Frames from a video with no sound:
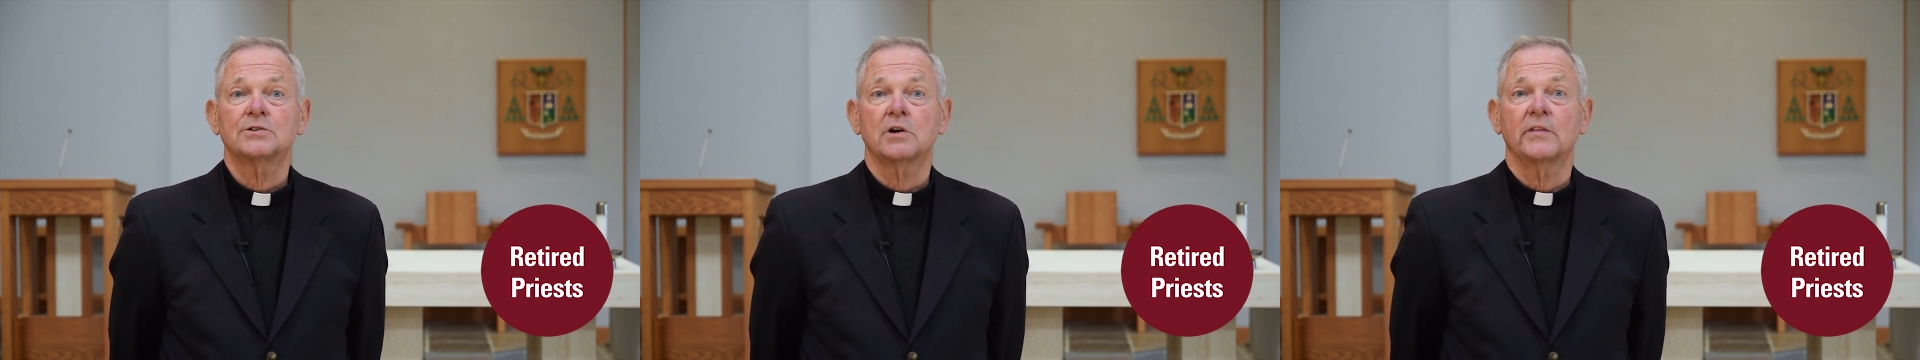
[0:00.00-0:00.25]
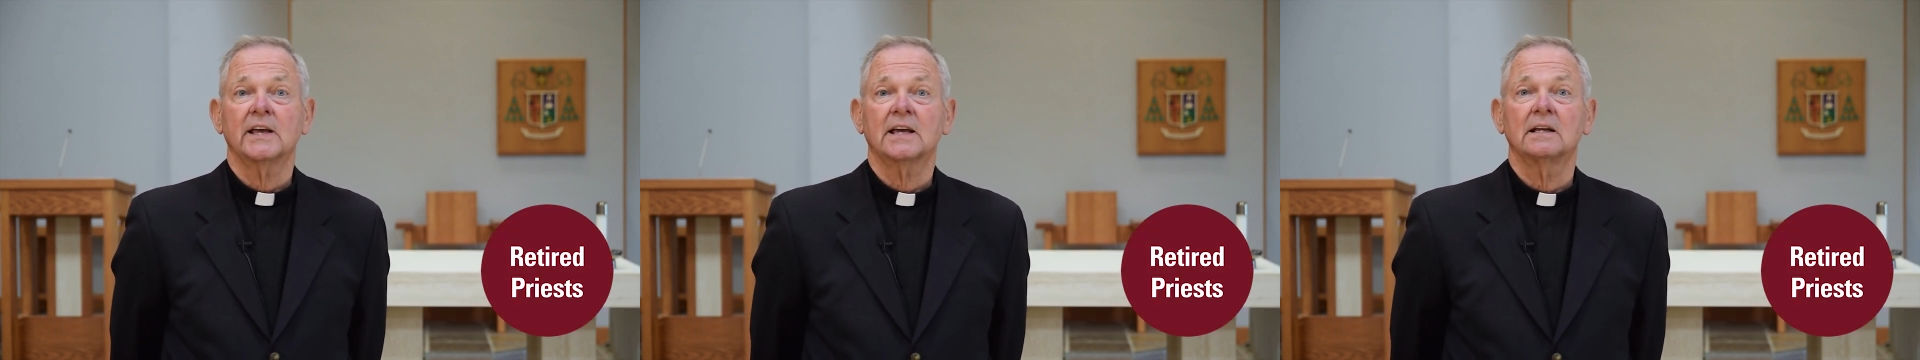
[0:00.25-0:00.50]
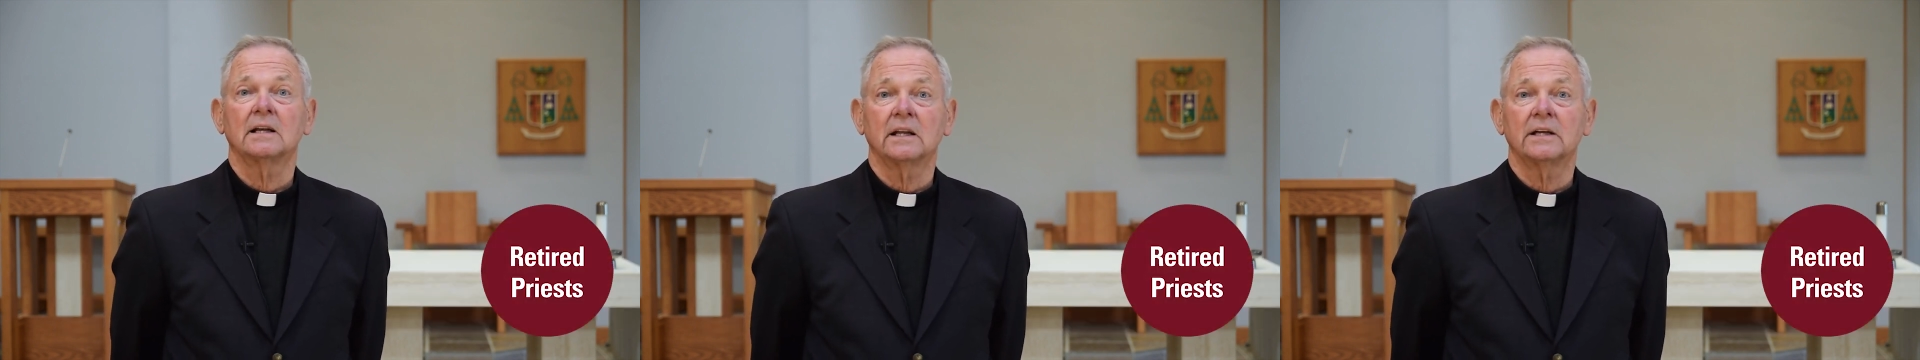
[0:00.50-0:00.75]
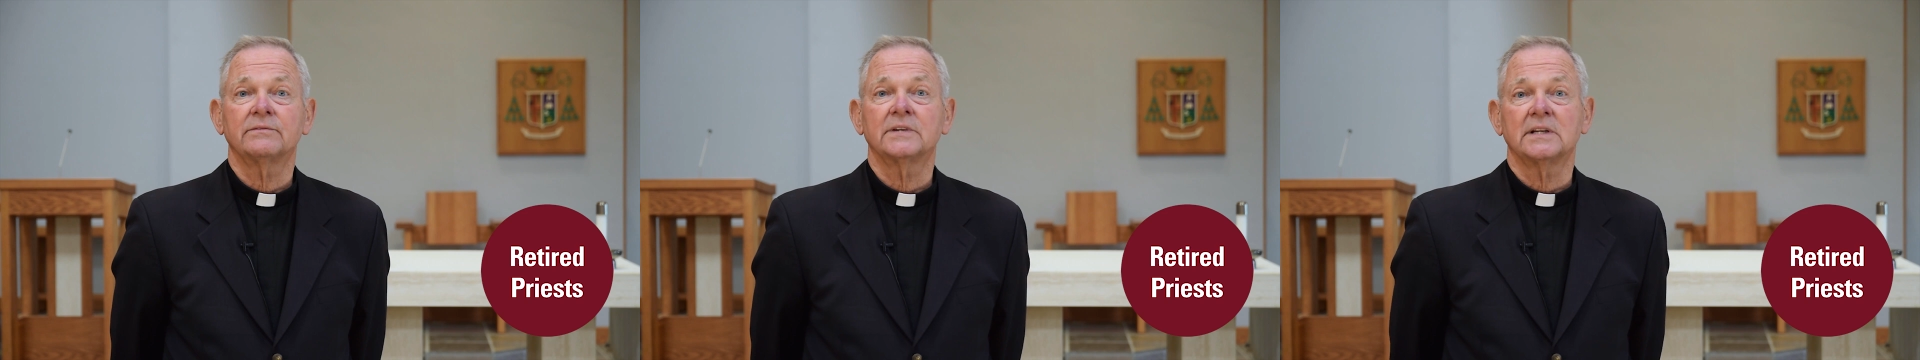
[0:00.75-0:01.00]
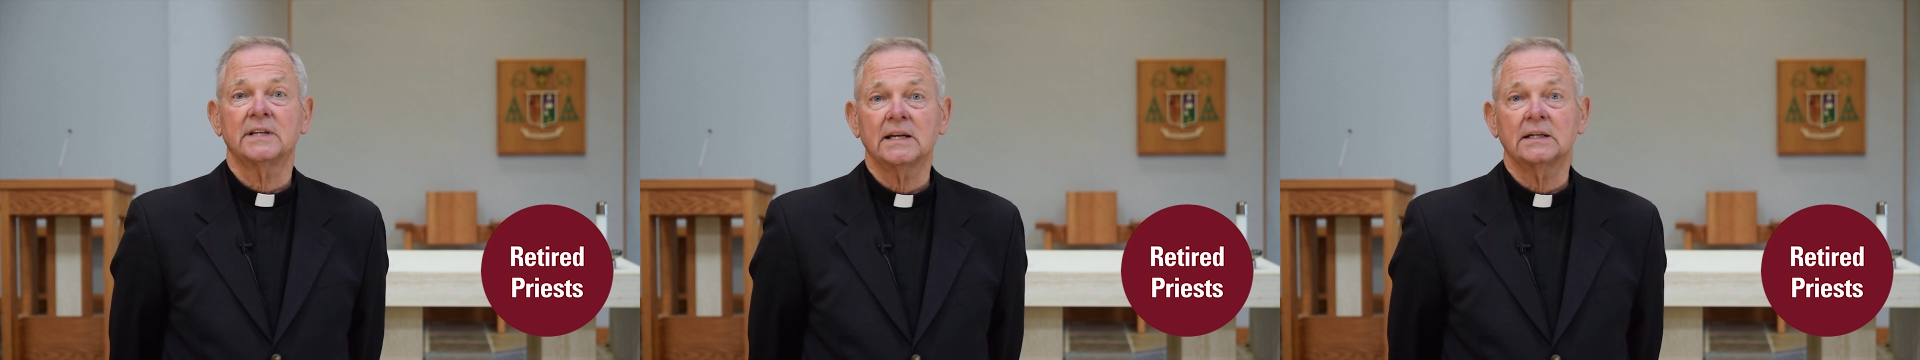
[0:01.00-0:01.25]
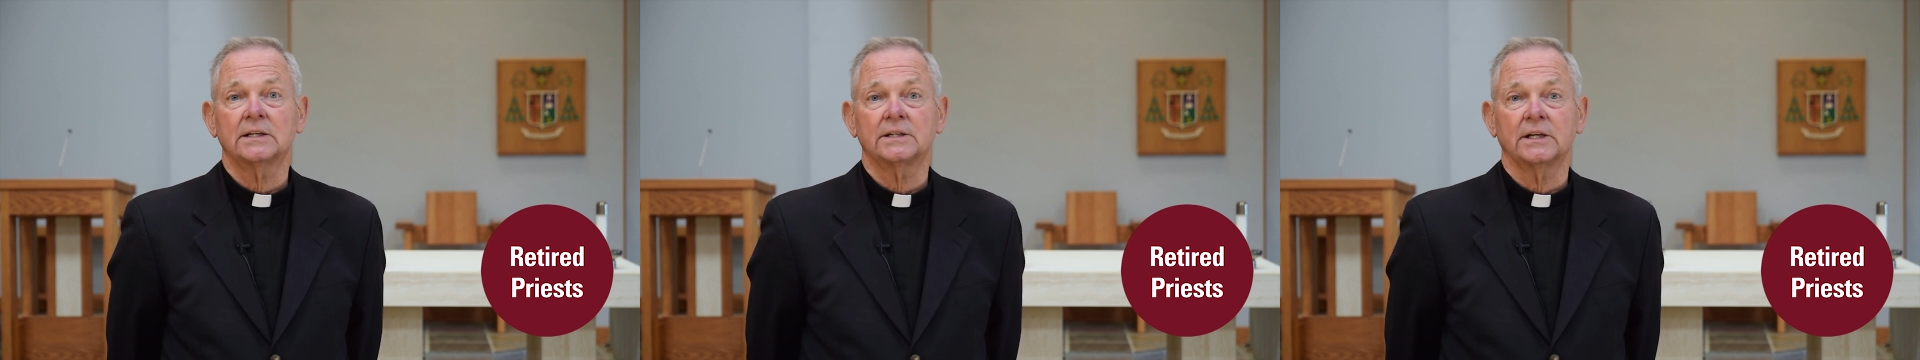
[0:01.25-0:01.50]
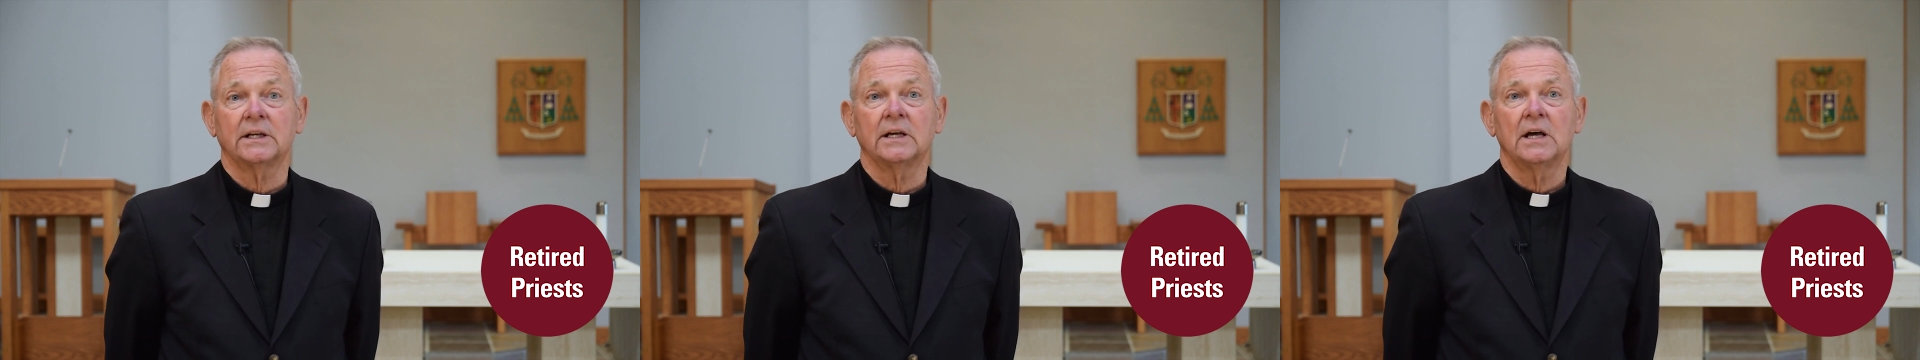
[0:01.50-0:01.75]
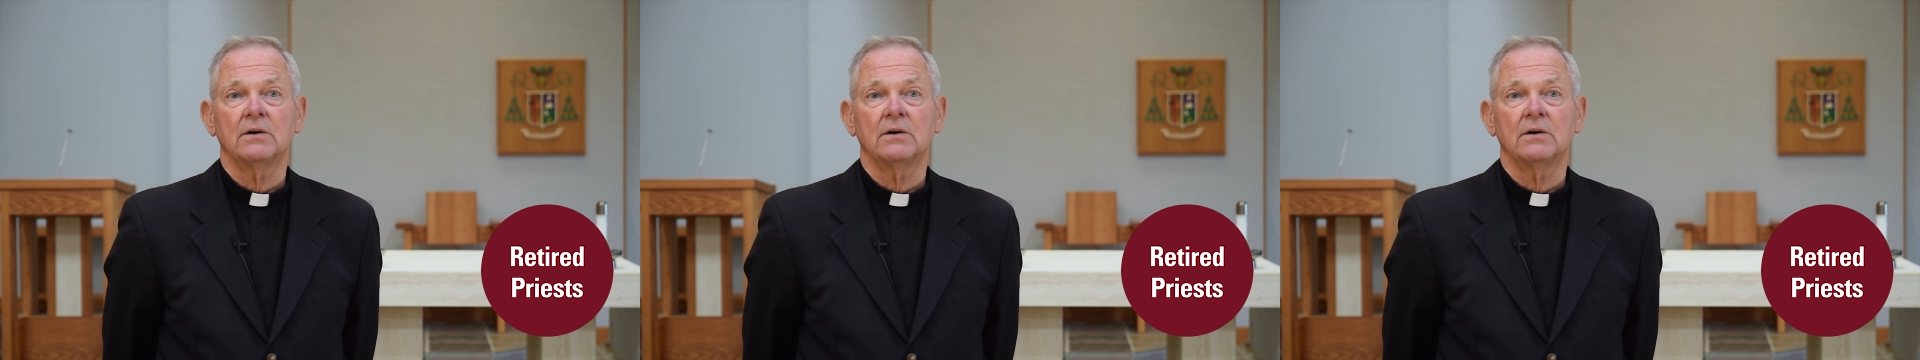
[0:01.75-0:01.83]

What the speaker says: so they can live in dignity,